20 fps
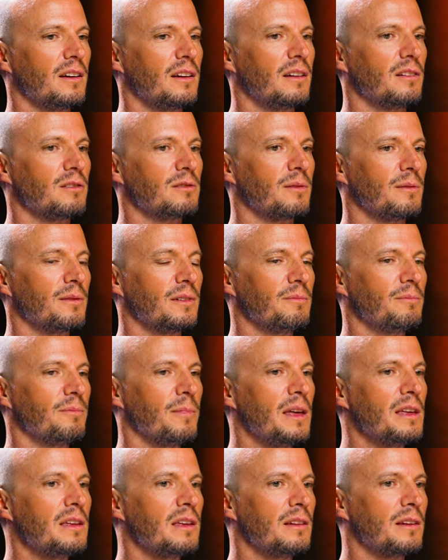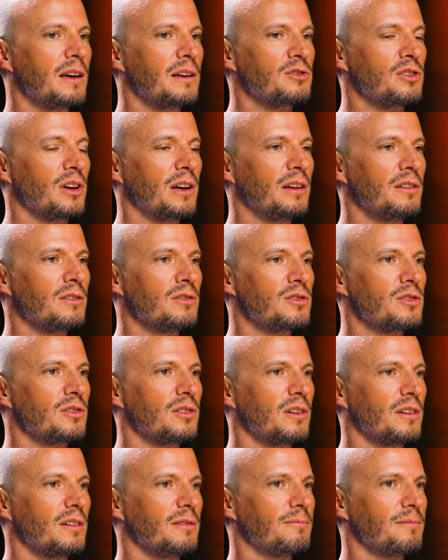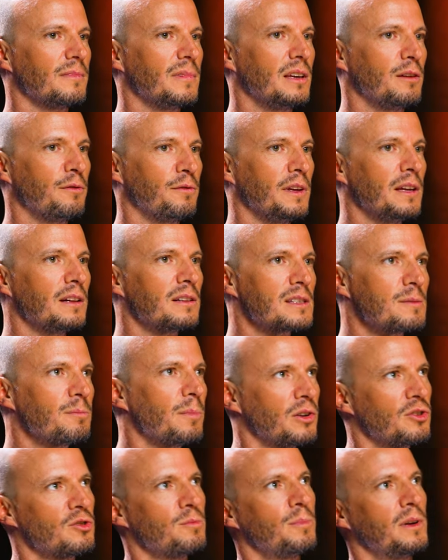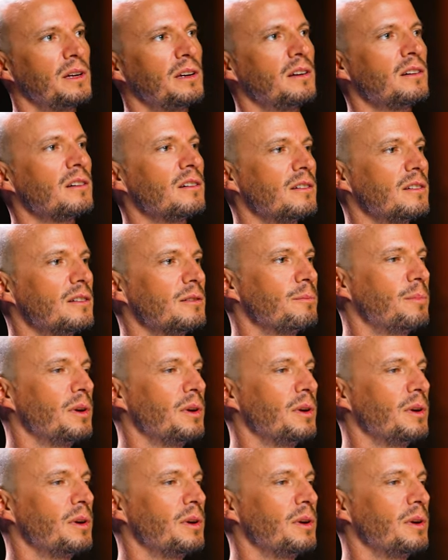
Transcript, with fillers: you know, making that change, it feels much bigger